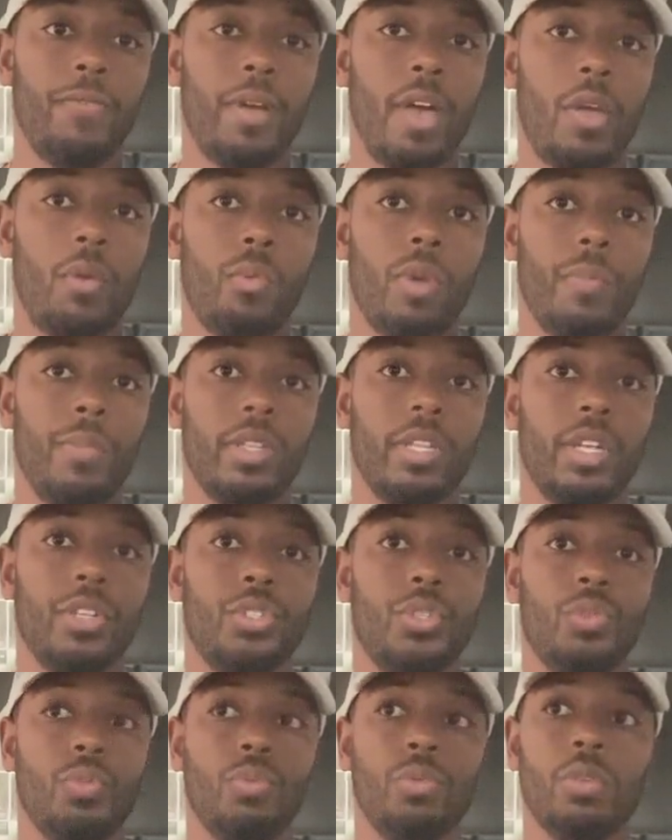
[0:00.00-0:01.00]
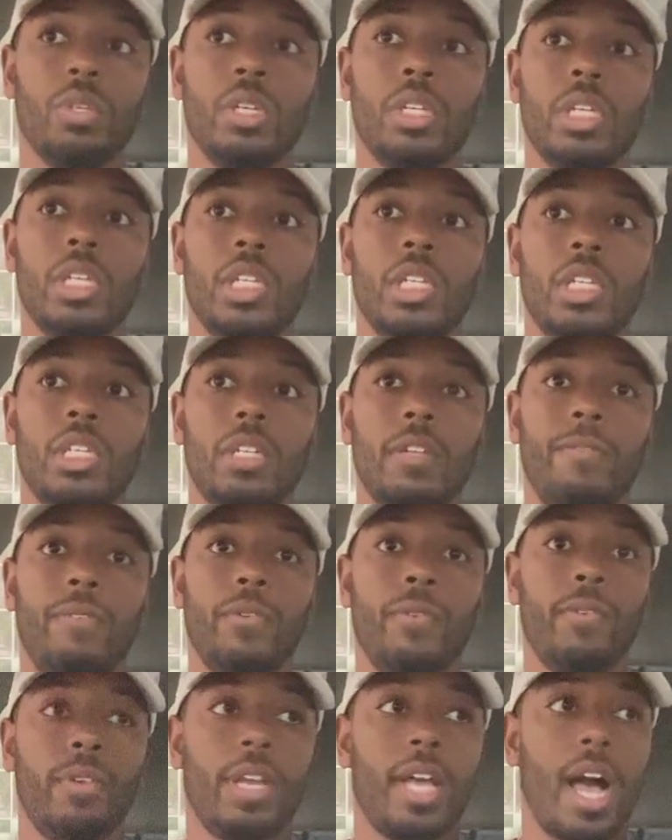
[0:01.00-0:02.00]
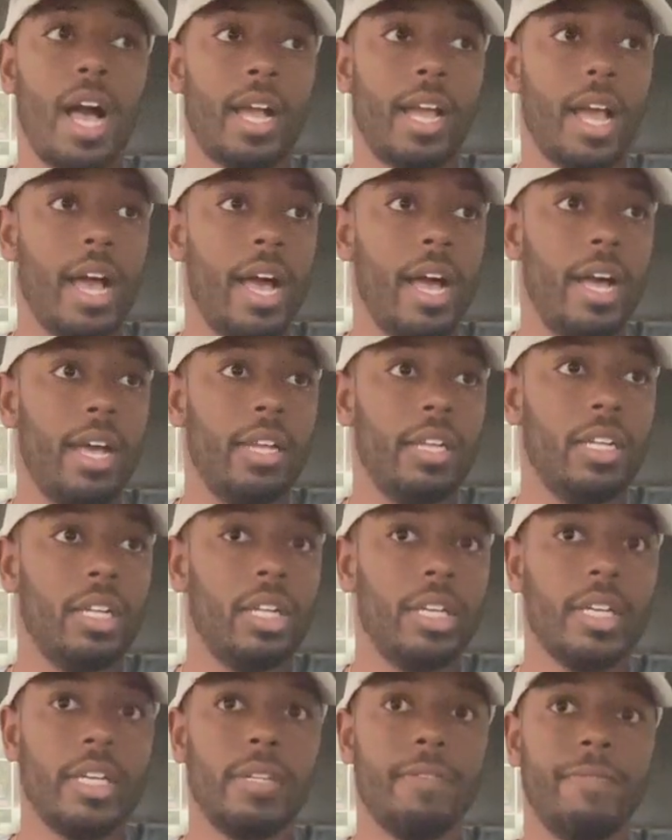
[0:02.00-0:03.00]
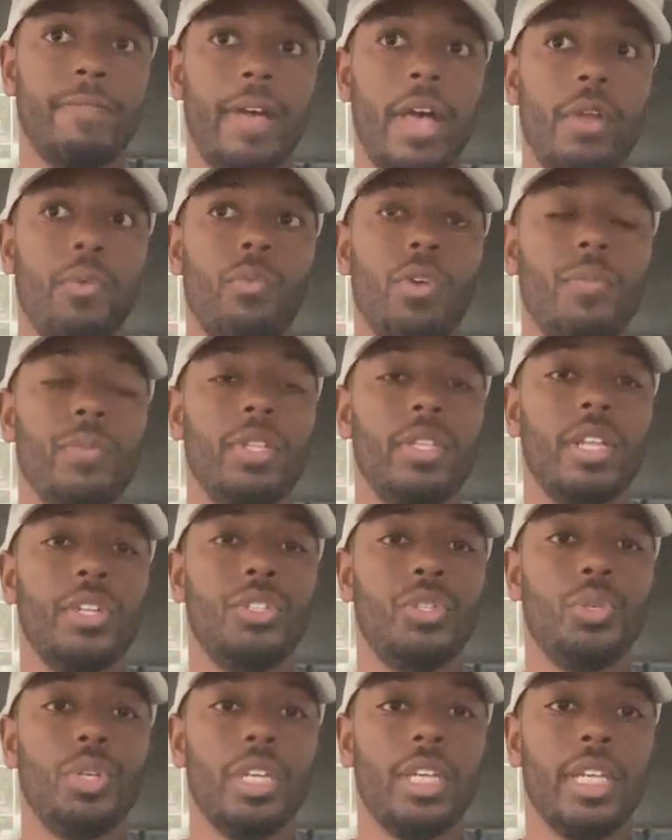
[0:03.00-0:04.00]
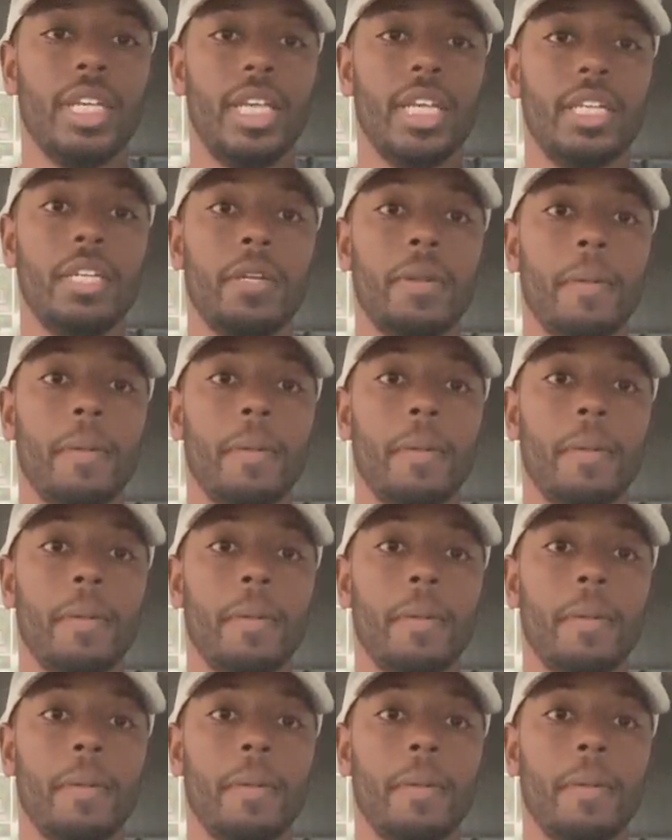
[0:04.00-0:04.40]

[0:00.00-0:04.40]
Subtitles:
women that the few cockeyed looking fat women that you can get.